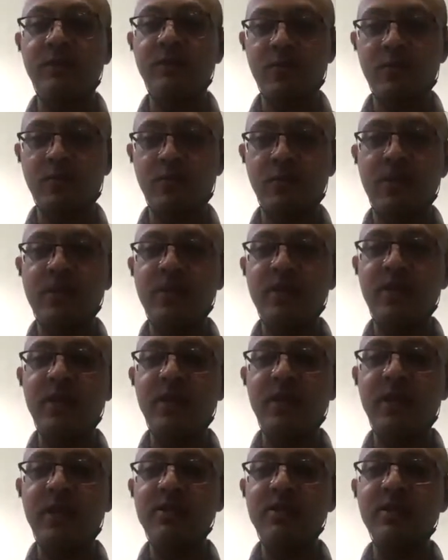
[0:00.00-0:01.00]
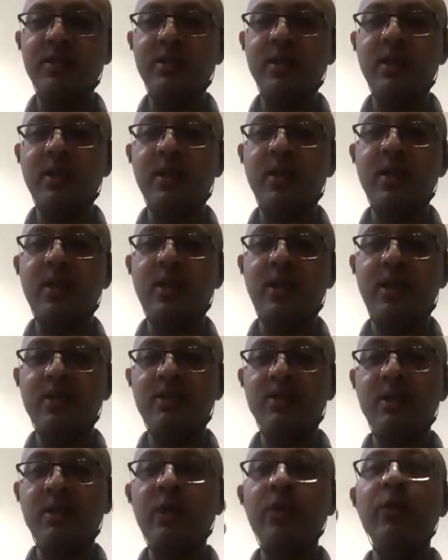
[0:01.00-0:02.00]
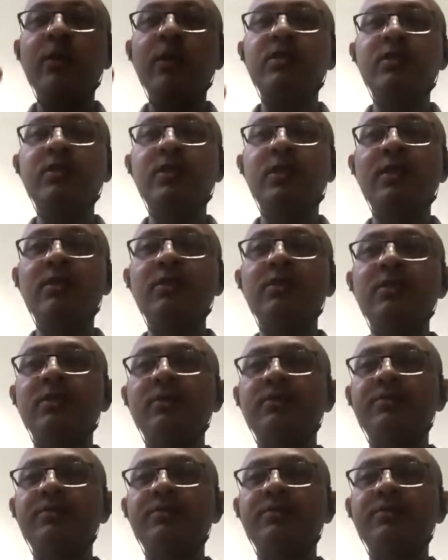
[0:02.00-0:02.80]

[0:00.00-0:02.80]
So basically his request is